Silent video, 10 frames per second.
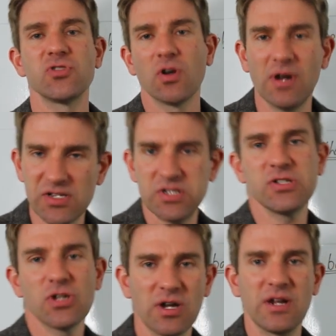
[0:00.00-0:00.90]
So let's,
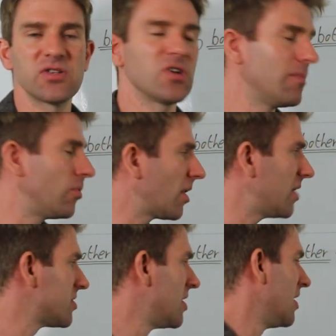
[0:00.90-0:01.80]
let's look at an example,
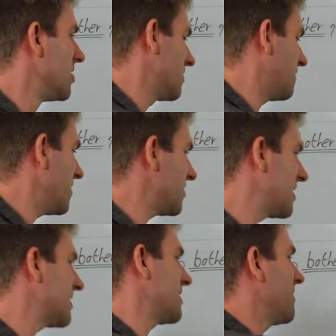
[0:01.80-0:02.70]
guys. So the first thing
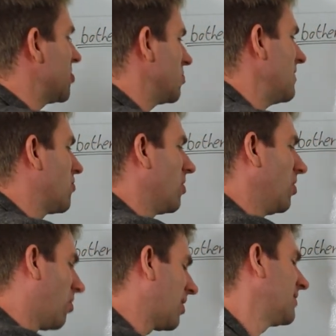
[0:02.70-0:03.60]
is, let's imagine we've gone
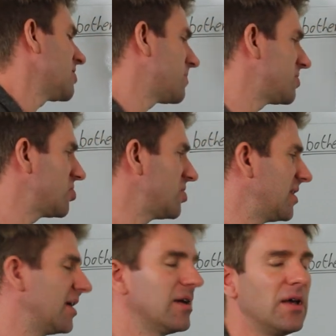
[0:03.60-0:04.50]
long in this position
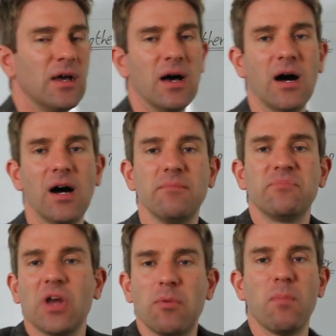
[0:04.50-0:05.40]
here,
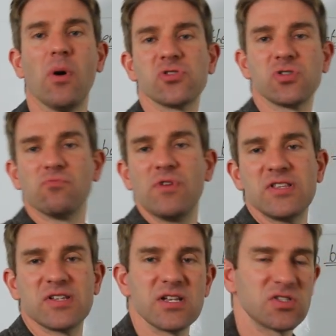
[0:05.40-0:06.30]
um, double bottom,
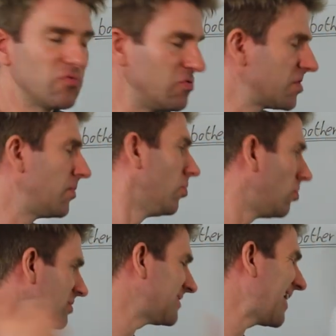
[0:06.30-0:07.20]
retest through
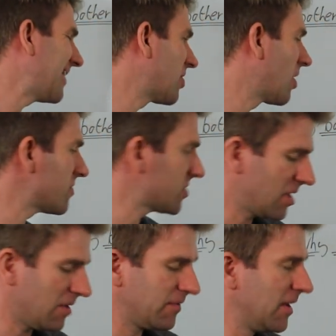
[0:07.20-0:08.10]
support, standard kind of
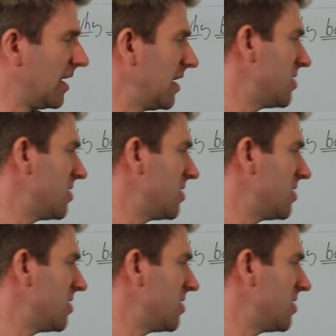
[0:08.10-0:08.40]
stuff.